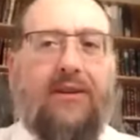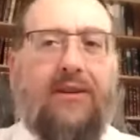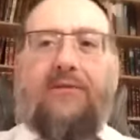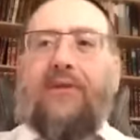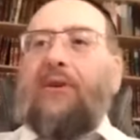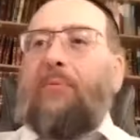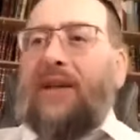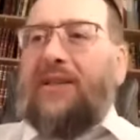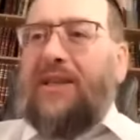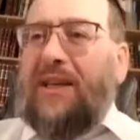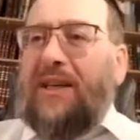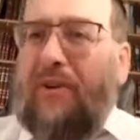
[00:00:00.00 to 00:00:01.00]
very
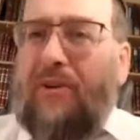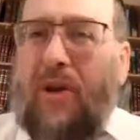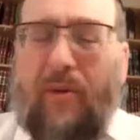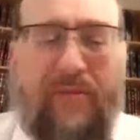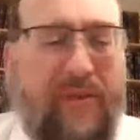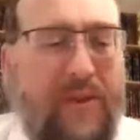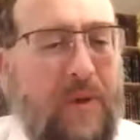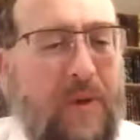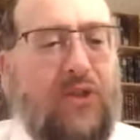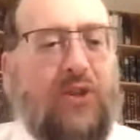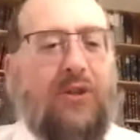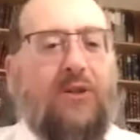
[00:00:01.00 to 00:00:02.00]
basic and very obvious
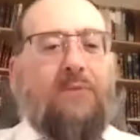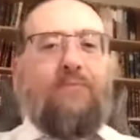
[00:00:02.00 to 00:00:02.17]
questions.